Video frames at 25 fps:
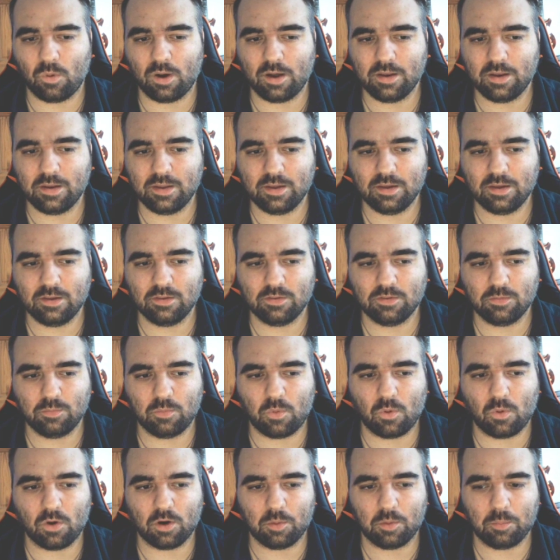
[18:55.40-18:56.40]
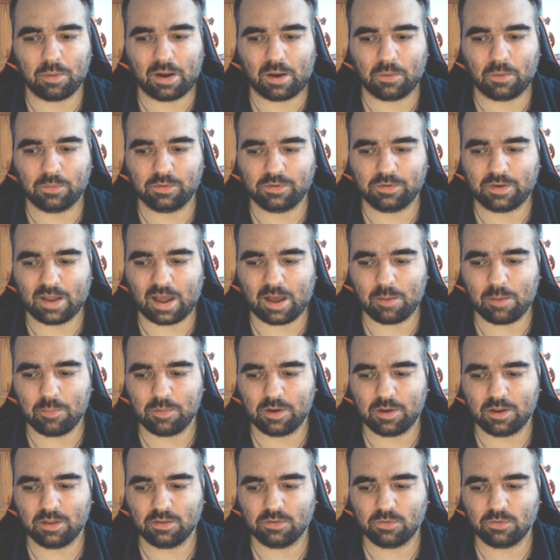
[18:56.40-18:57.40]
is more about
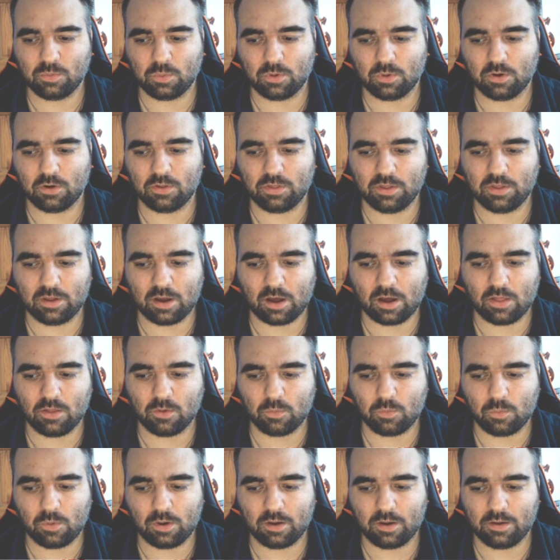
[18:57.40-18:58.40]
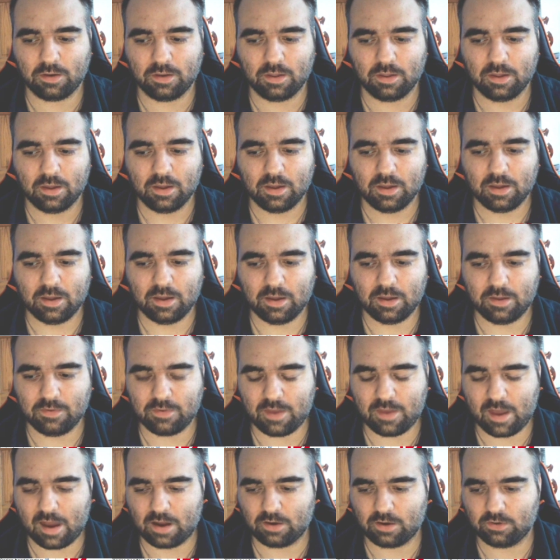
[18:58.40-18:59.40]
dominance, where the other one is
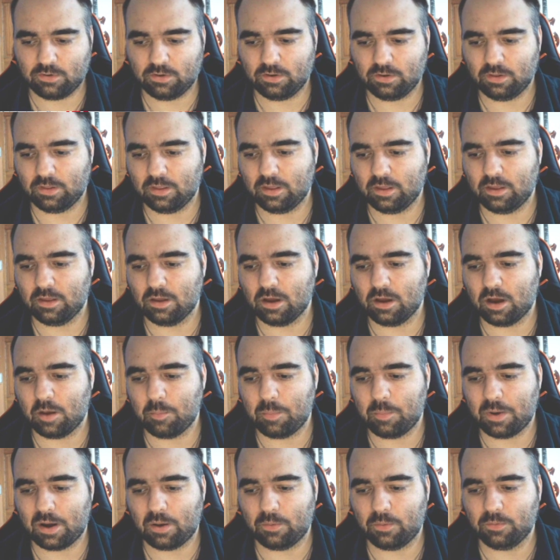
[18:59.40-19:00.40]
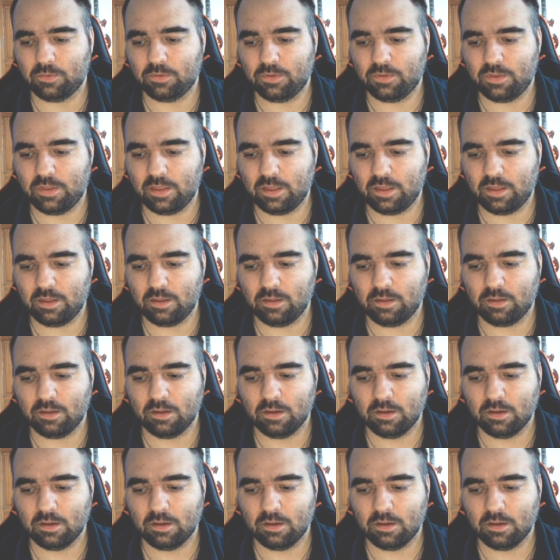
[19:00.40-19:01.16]
actually about the